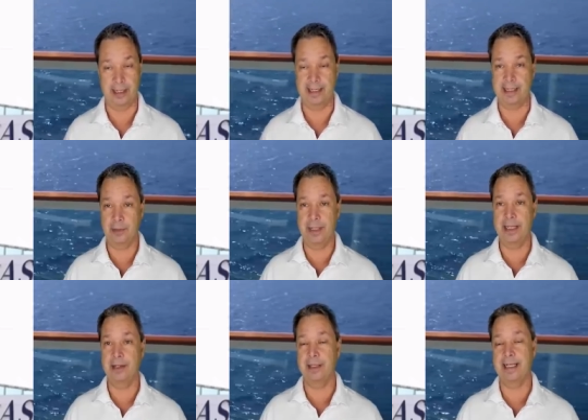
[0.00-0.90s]
Unless we
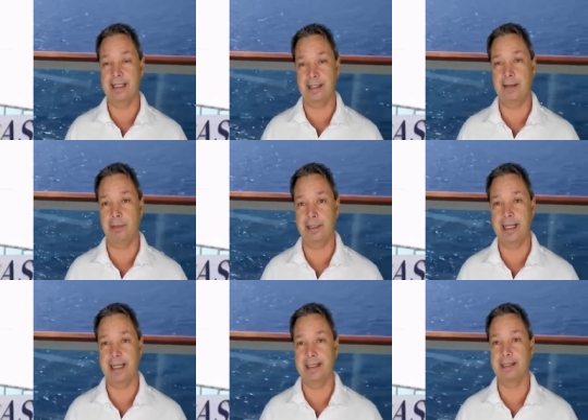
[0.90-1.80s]
hear in the next couple
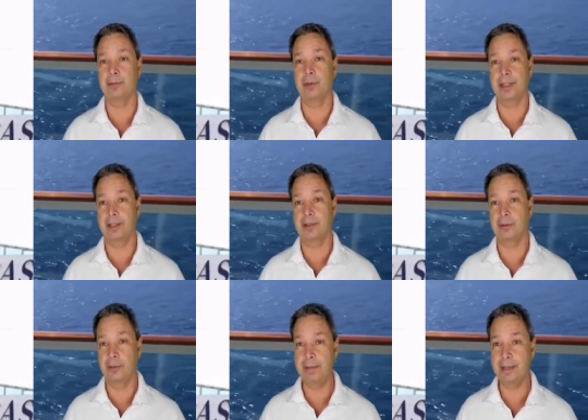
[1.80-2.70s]
days that Royal
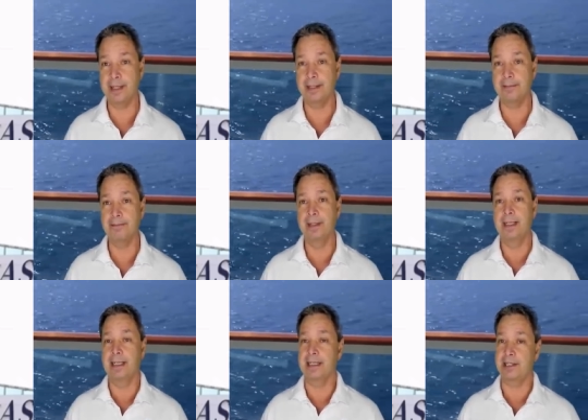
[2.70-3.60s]
Caribbean
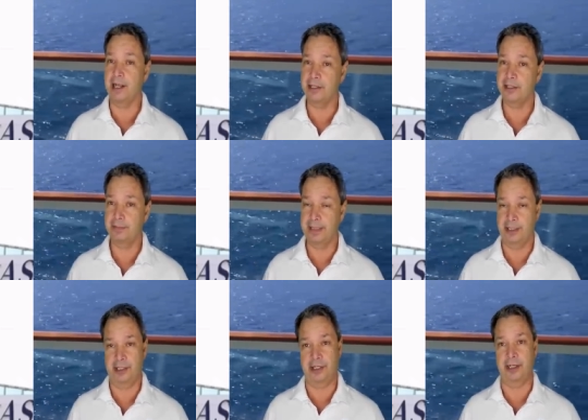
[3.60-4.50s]
has also been
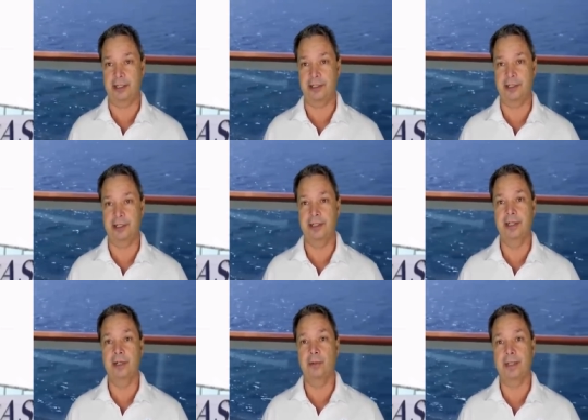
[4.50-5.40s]
charged
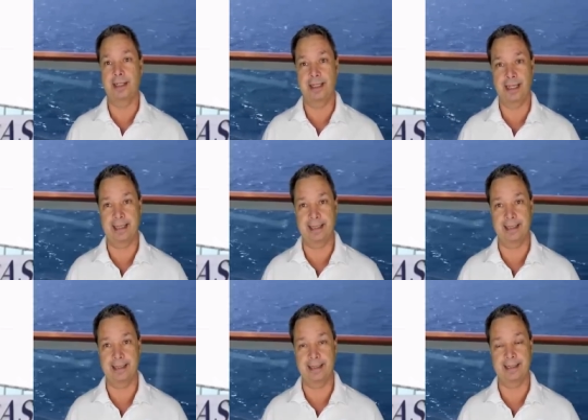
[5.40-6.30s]
with
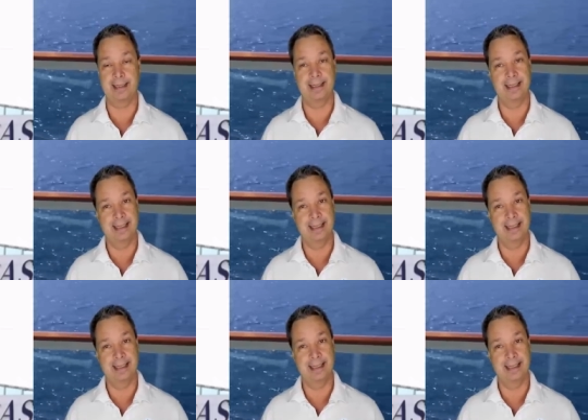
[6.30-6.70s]
negligence,